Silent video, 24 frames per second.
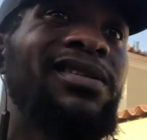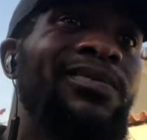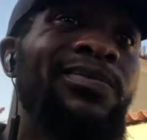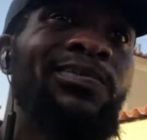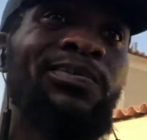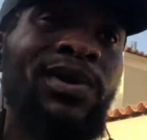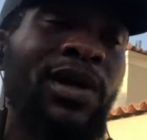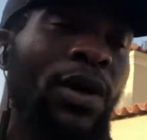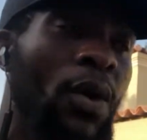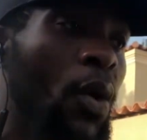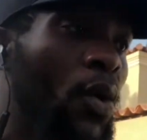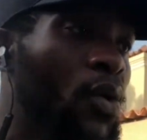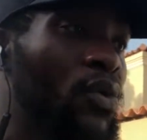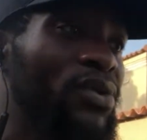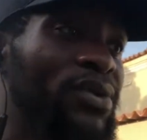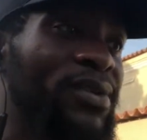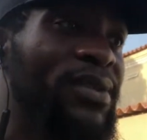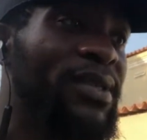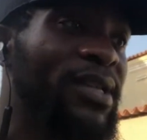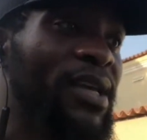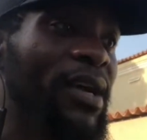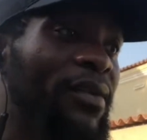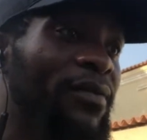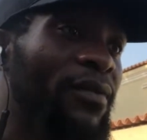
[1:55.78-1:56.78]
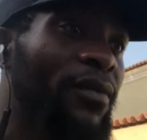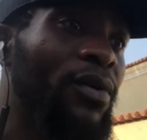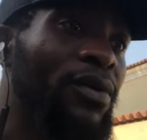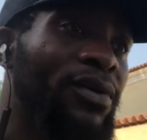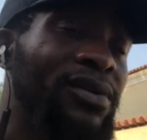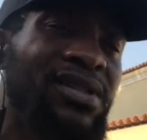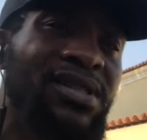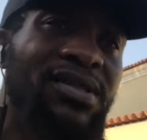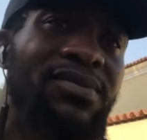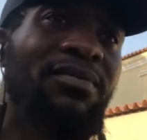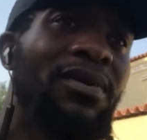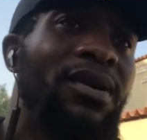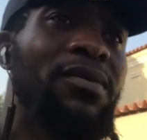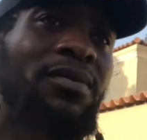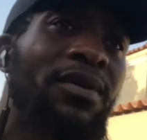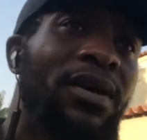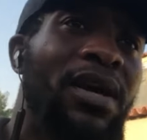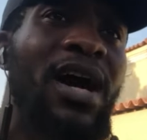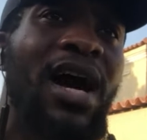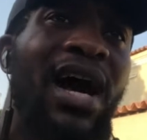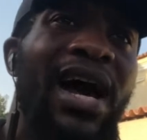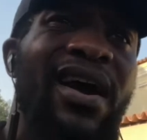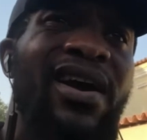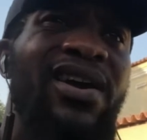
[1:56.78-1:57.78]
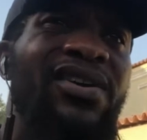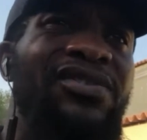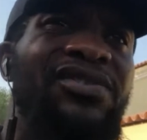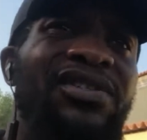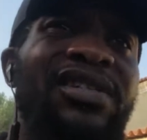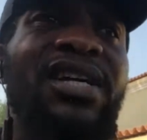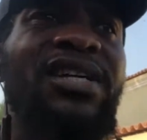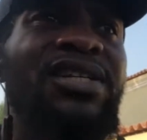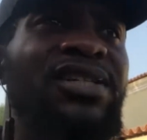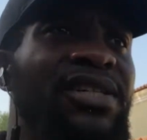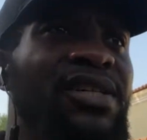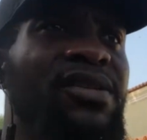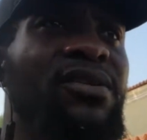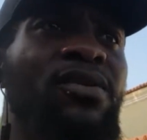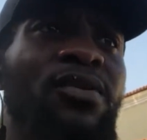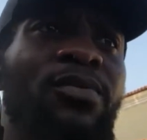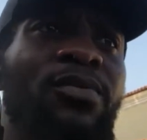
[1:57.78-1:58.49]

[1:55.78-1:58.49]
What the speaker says: because they have got maybe high education, or